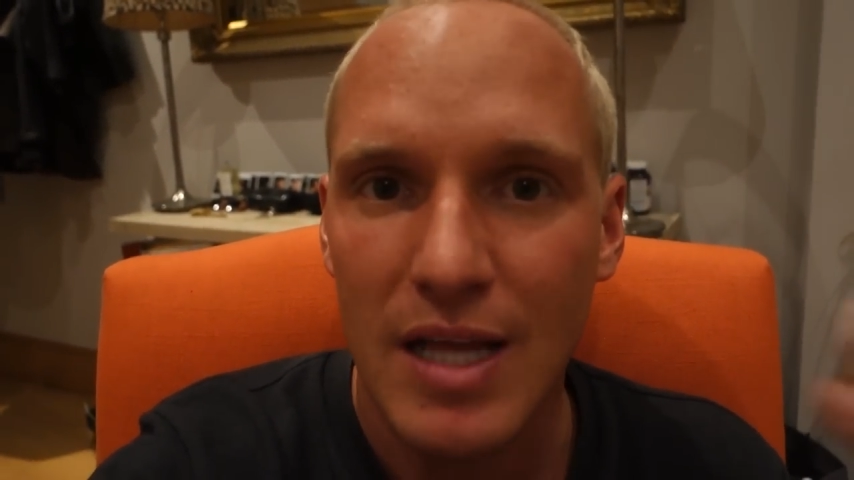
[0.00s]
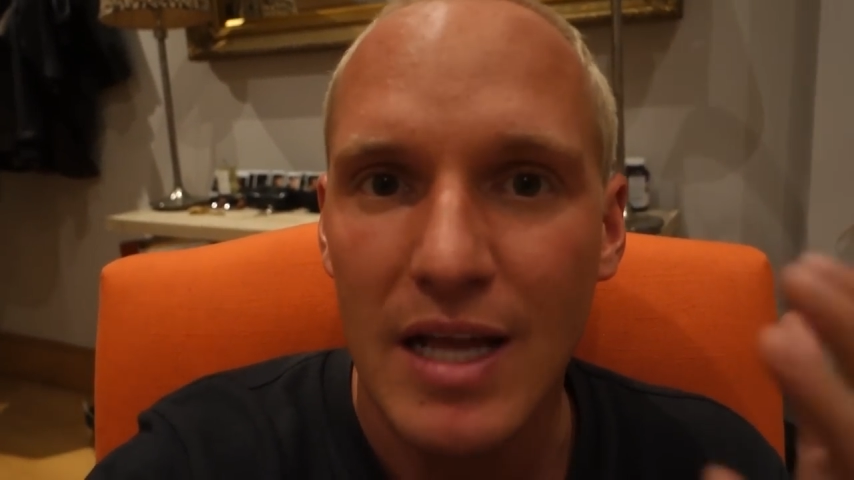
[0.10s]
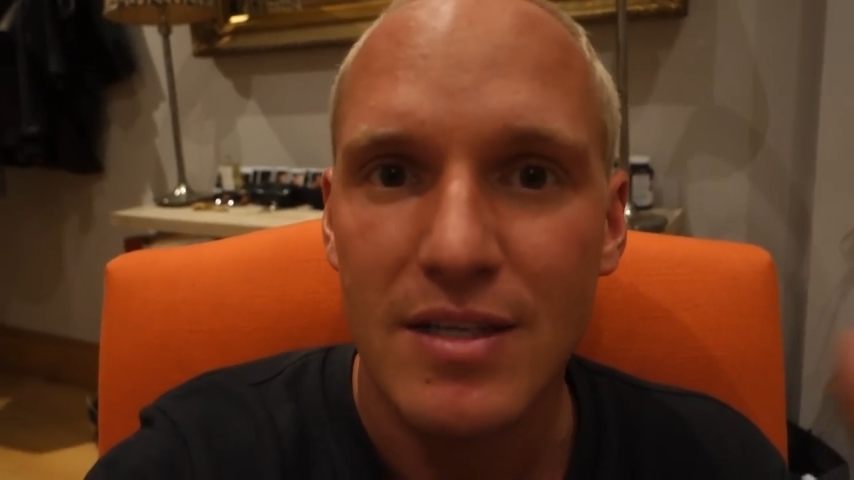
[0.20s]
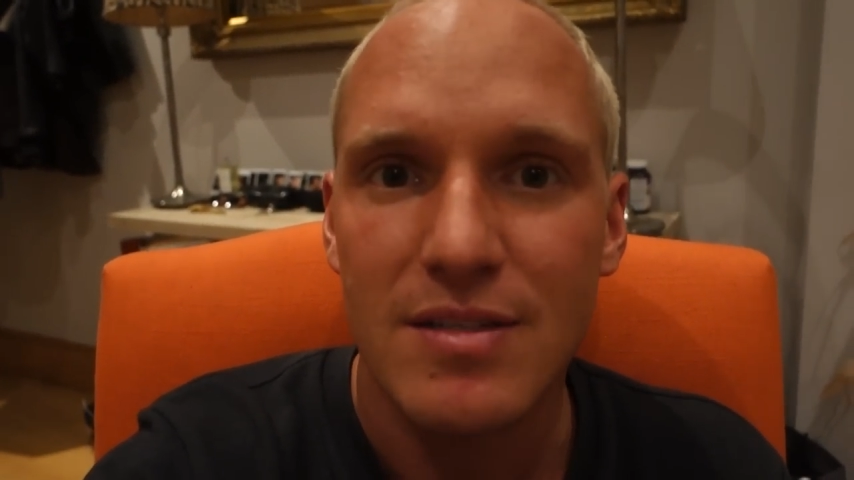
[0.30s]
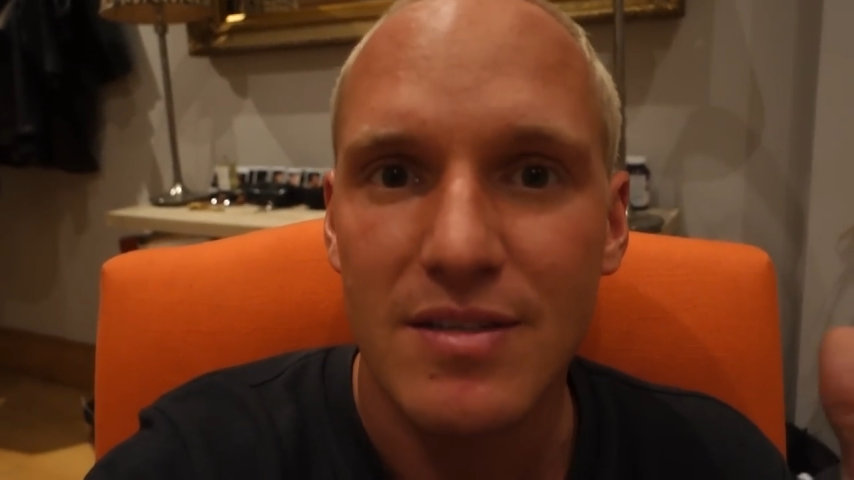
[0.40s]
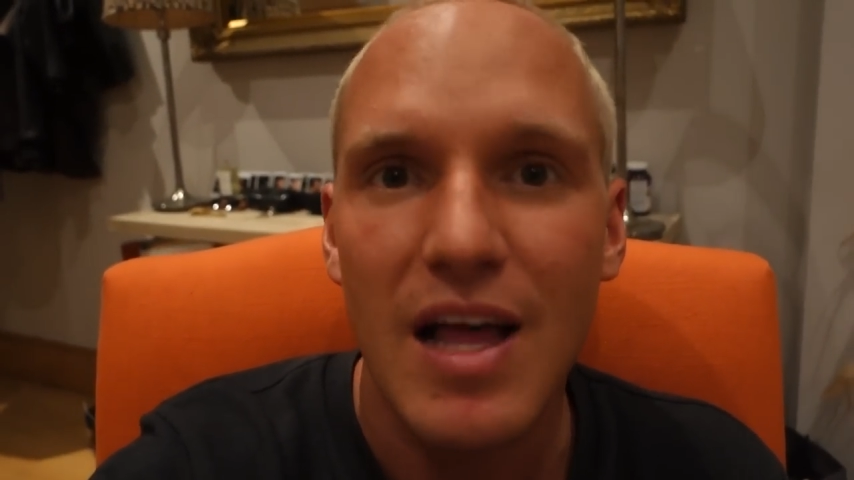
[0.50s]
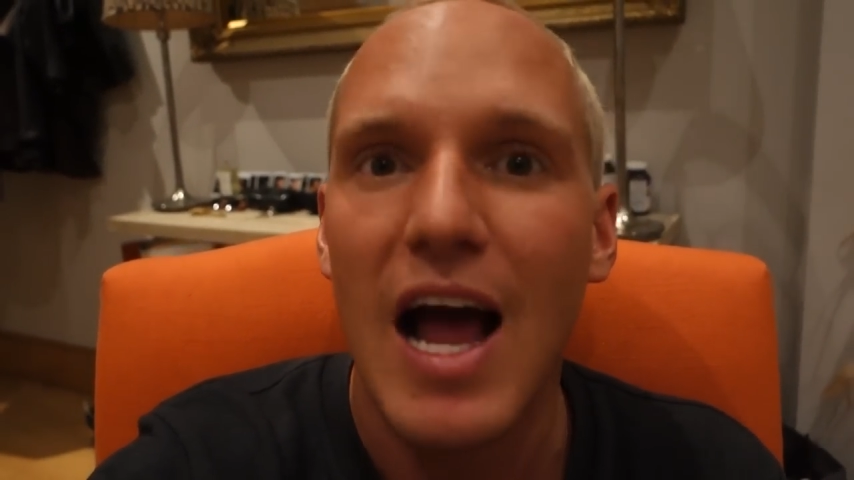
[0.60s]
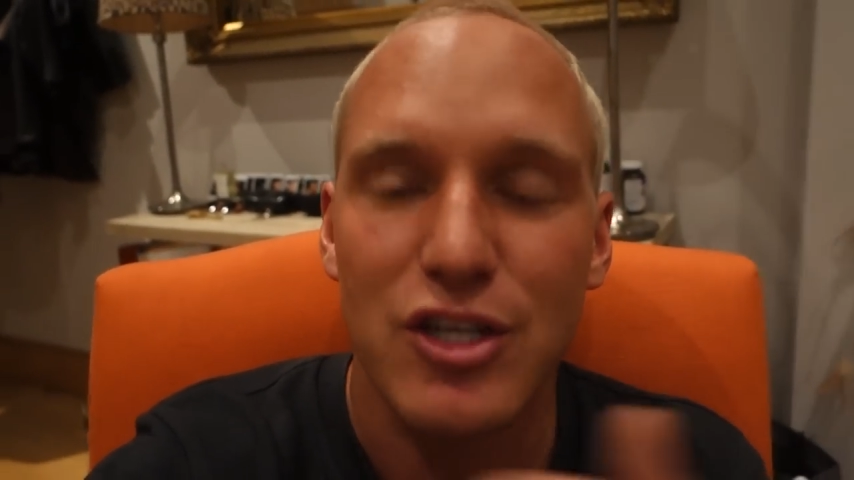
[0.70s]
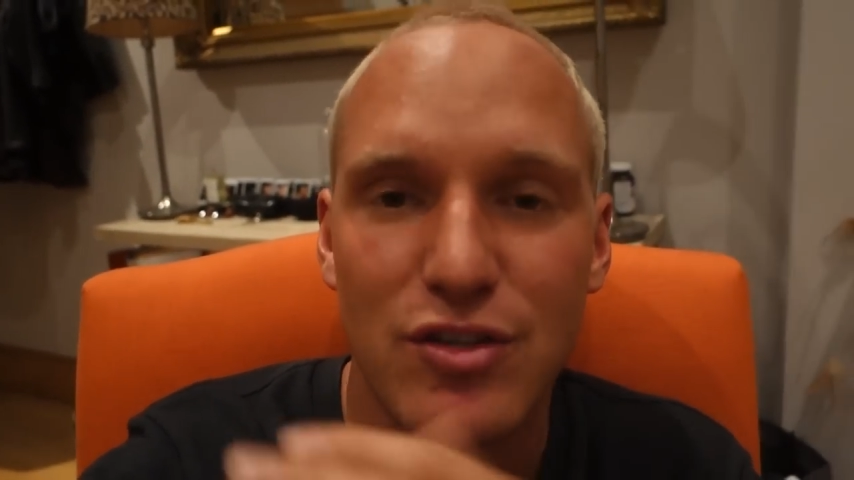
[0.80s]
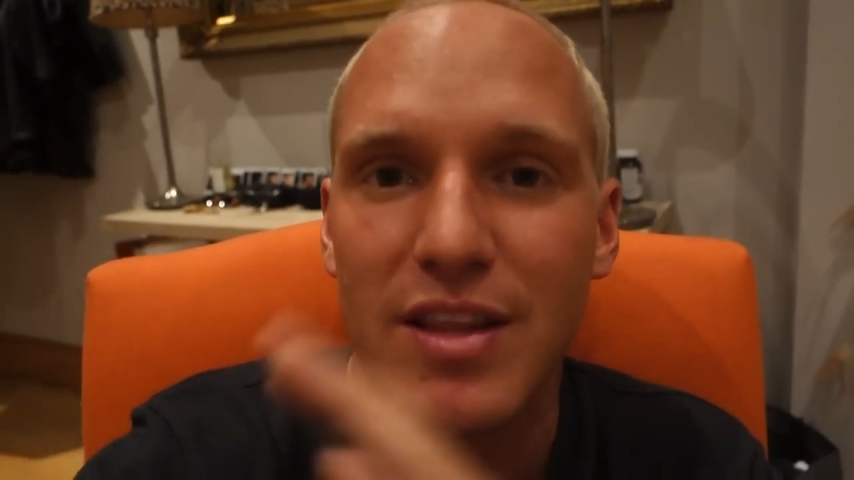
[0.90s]
that's the
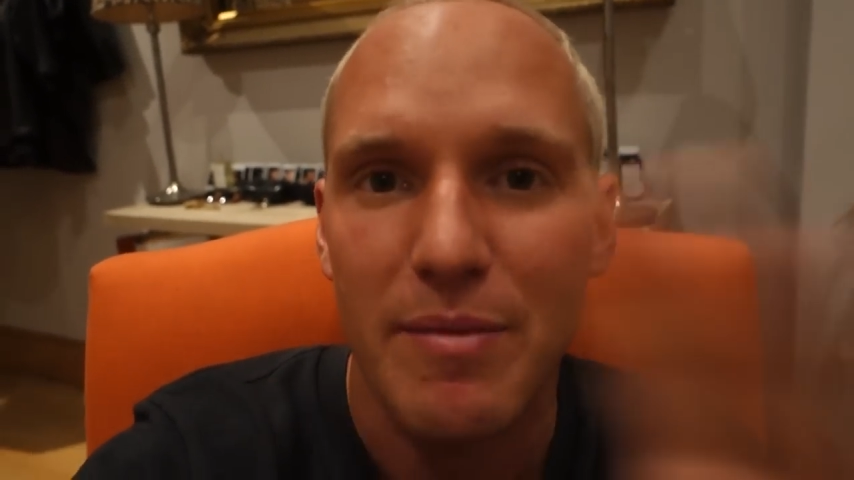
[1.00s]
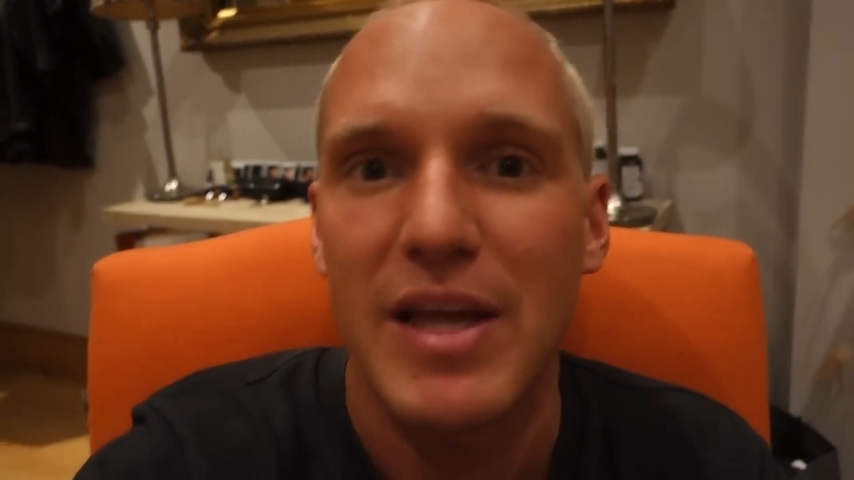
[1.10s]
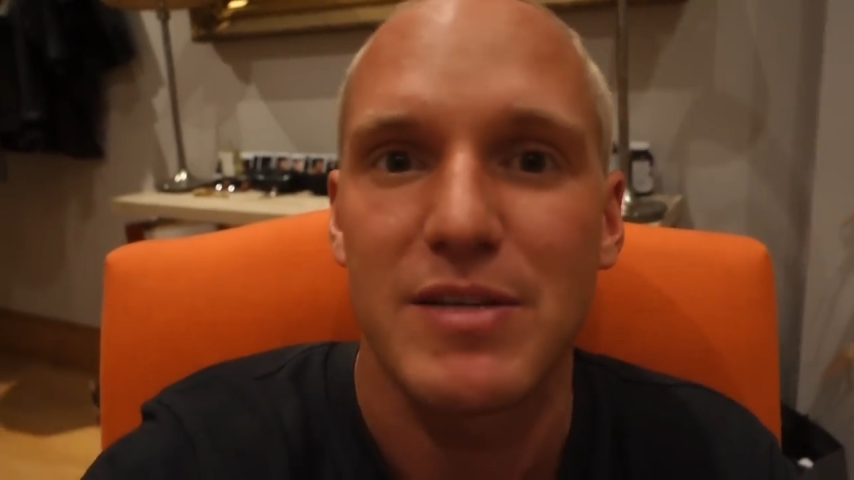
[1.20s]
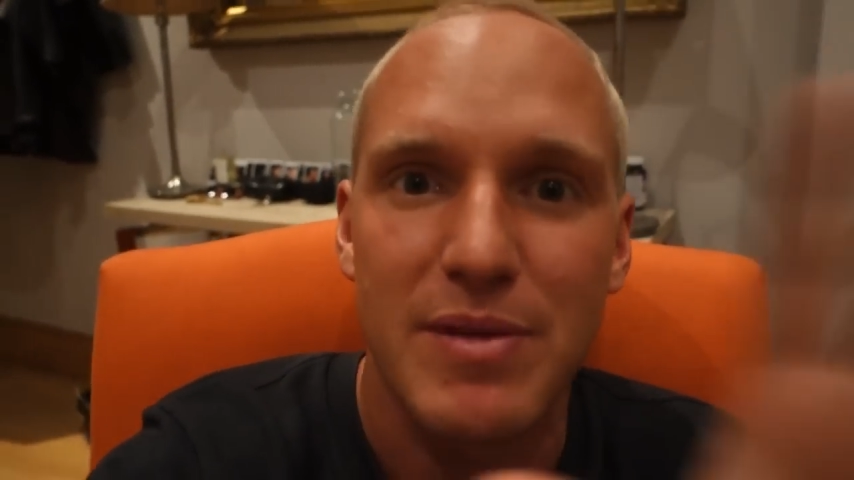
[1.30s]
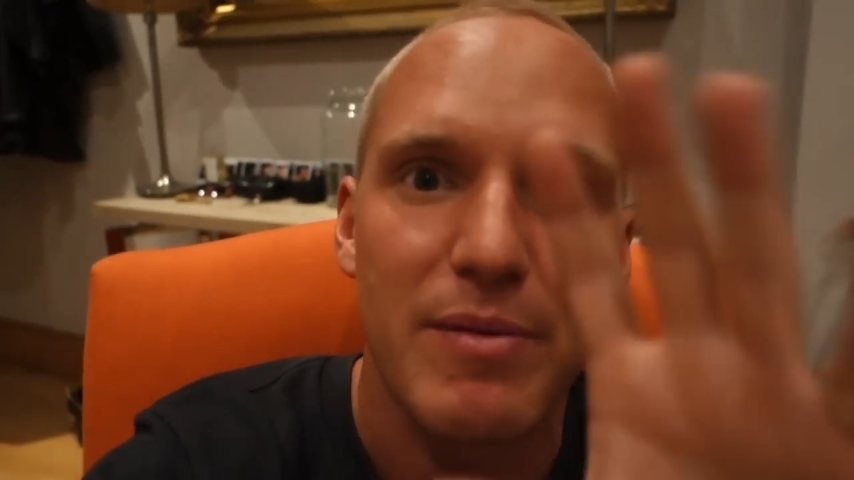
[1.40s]
actual thing that makes me